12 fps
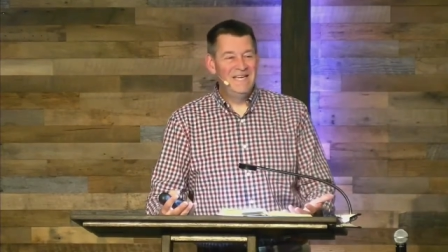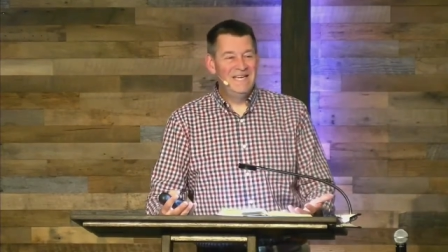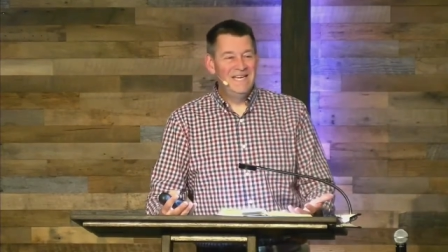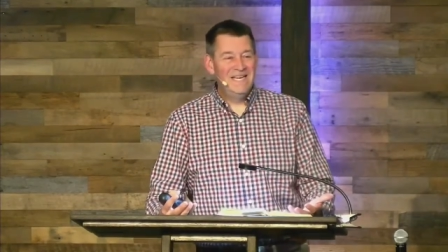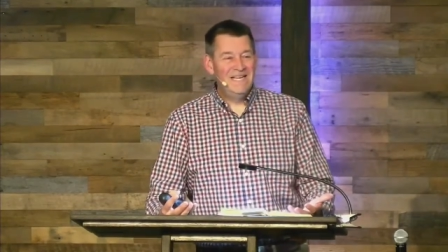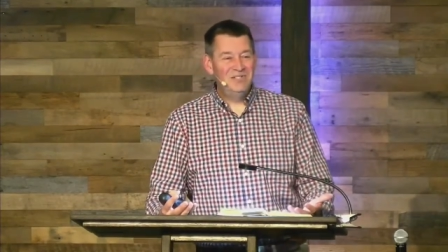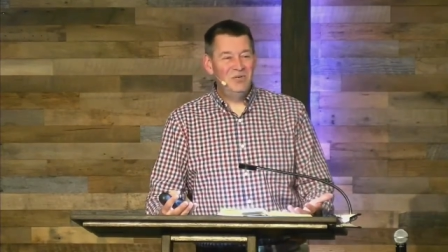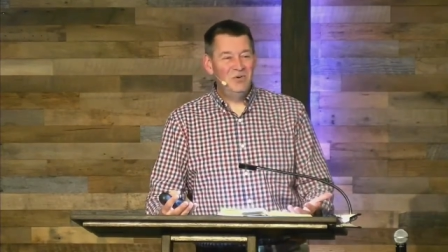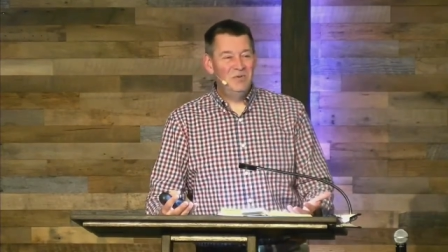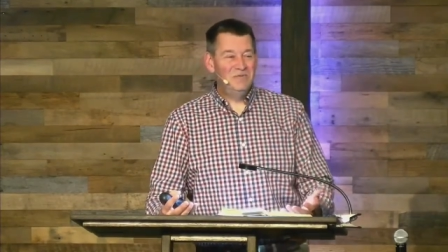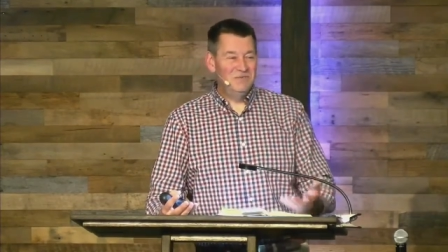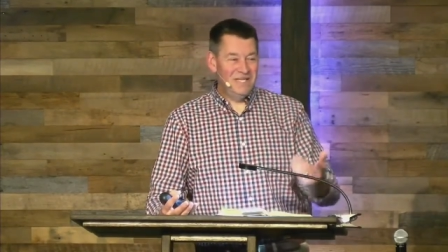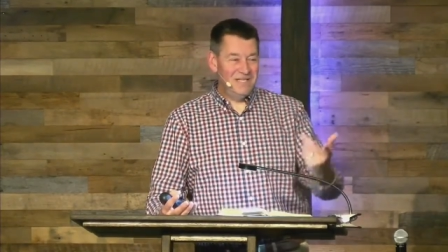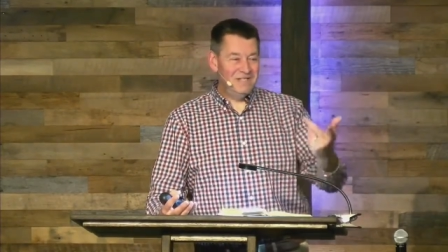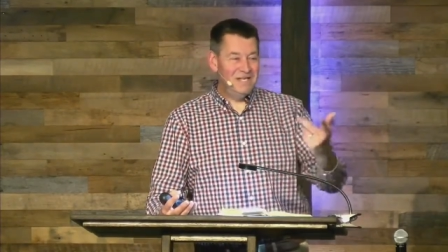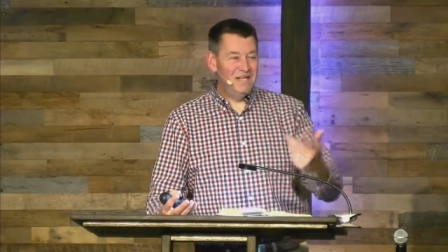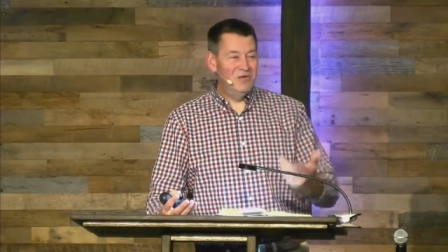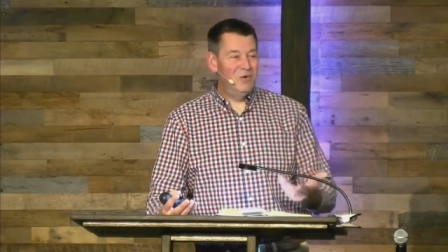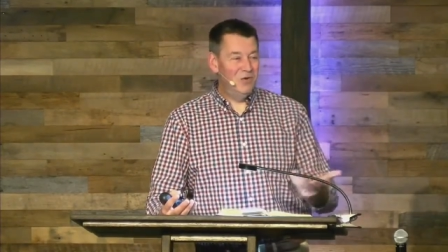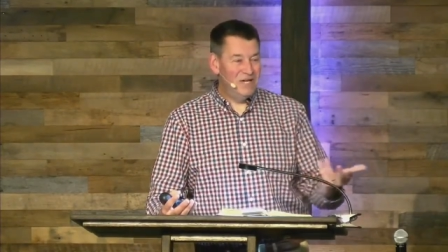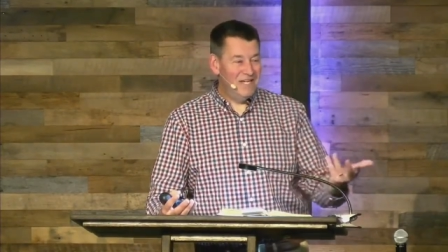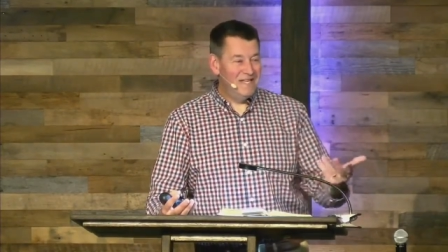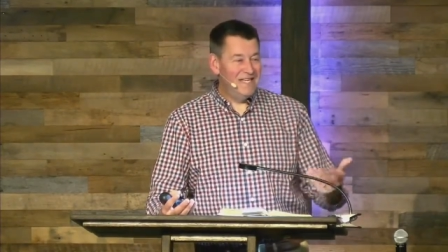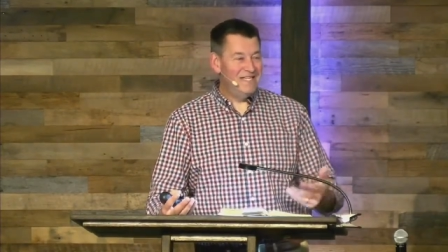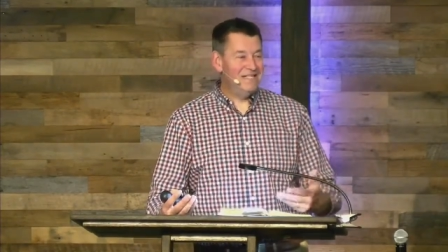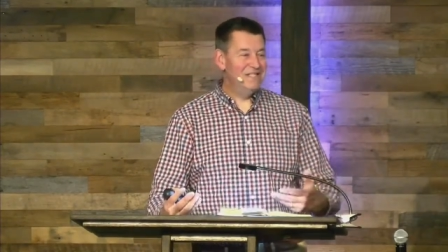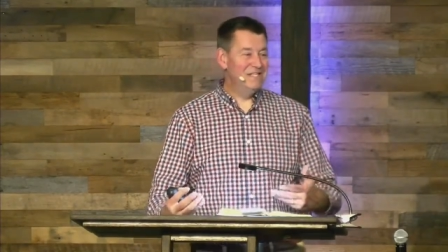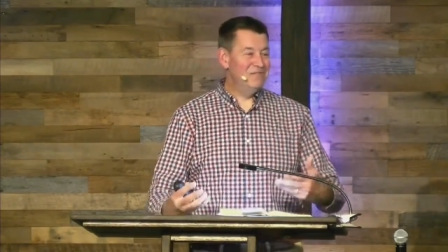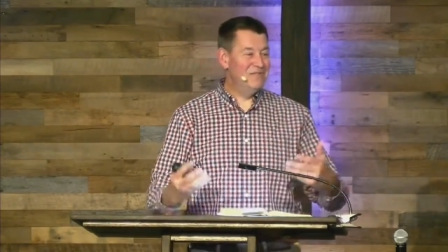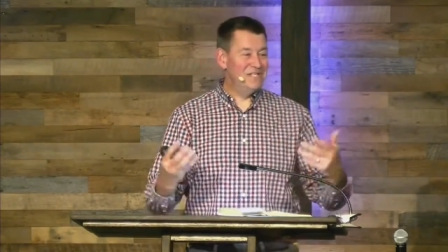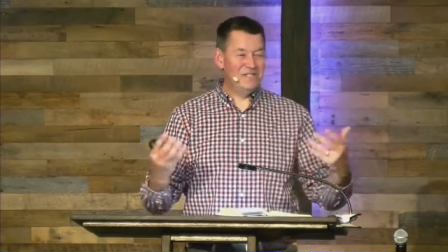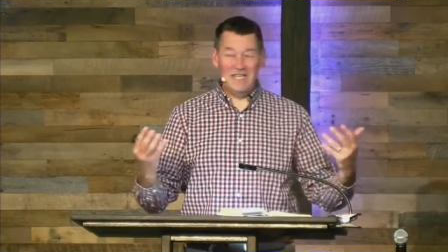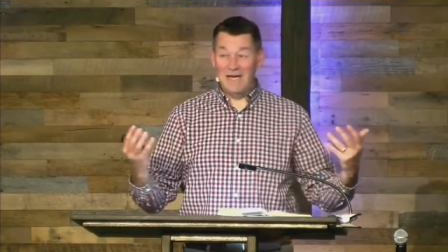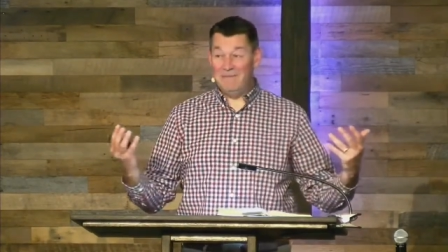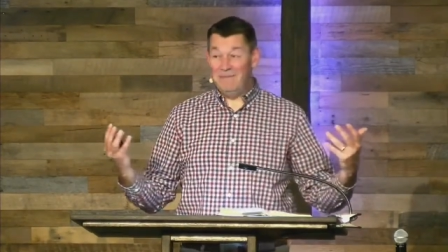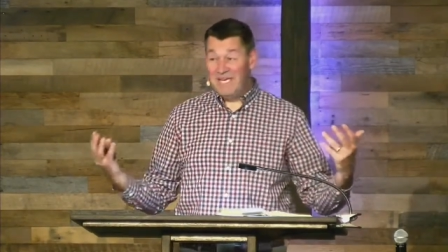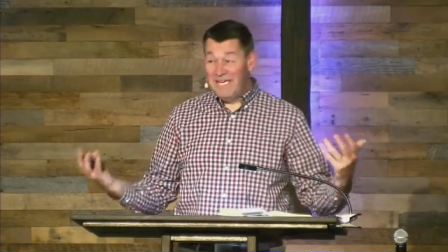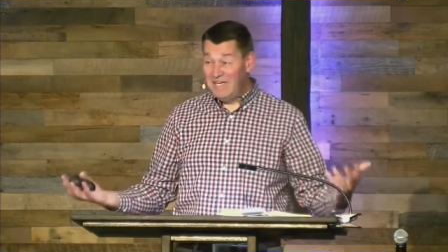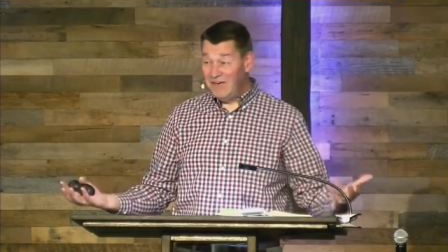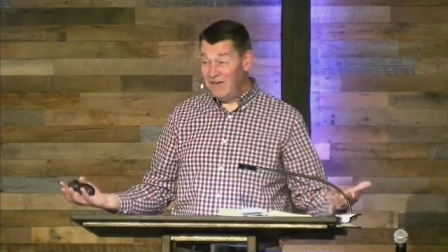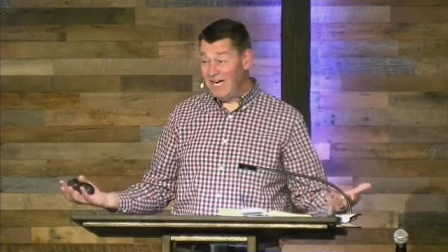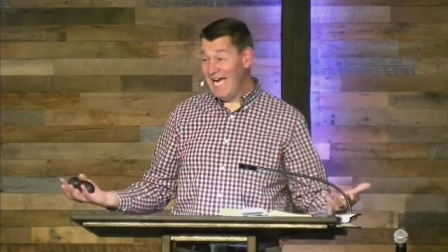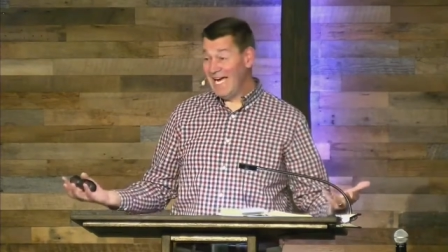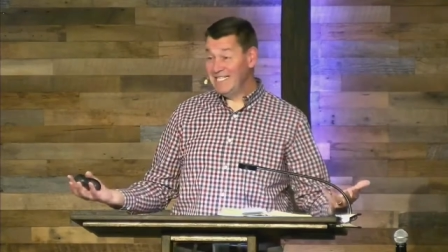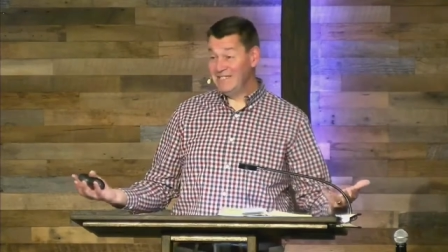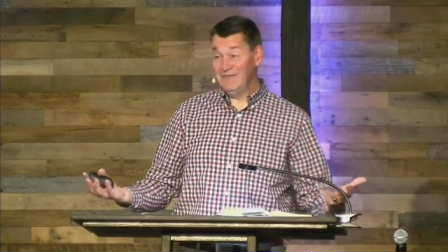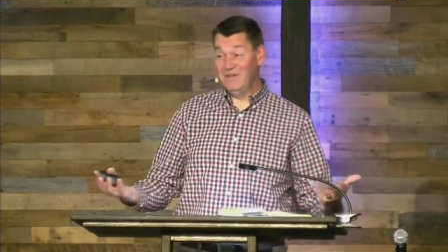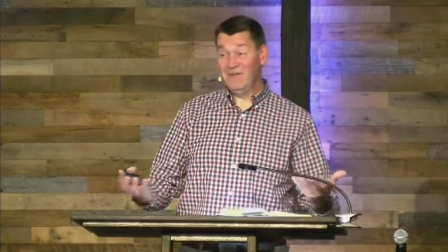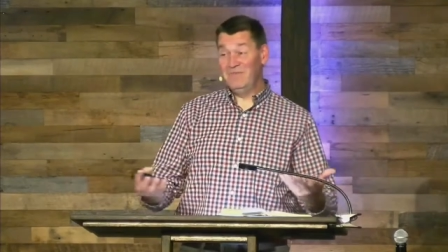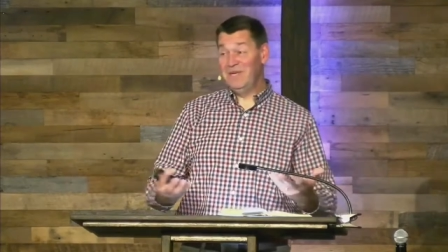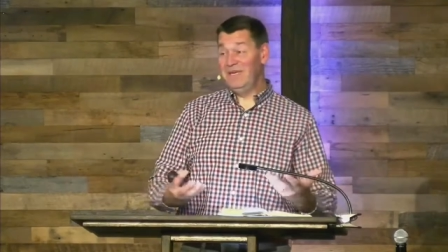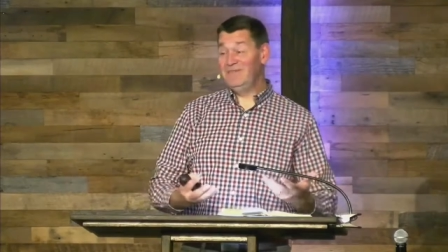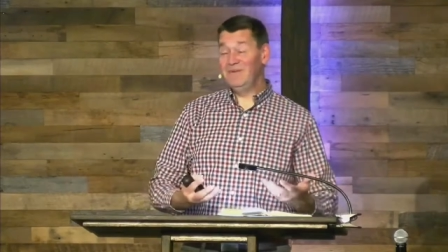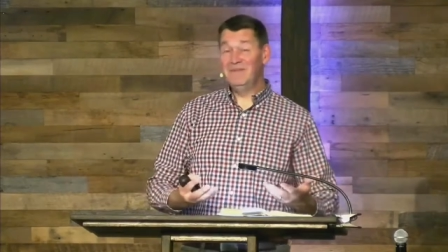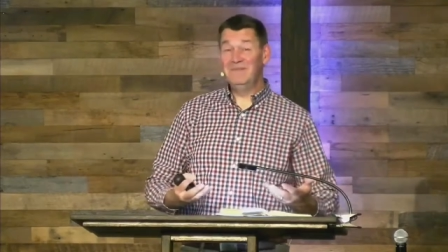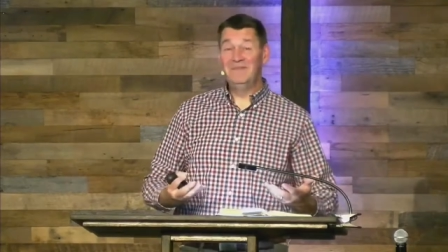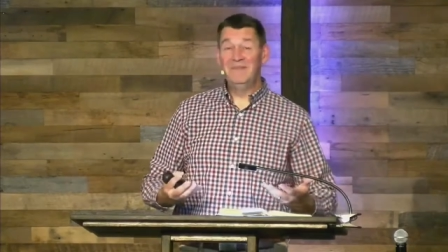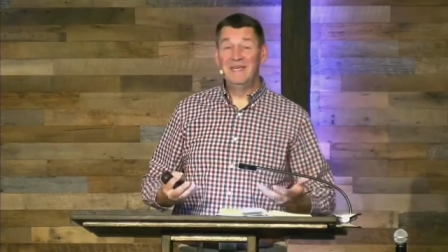And so, like I said, Cornelius and this vision that Peter has of all people,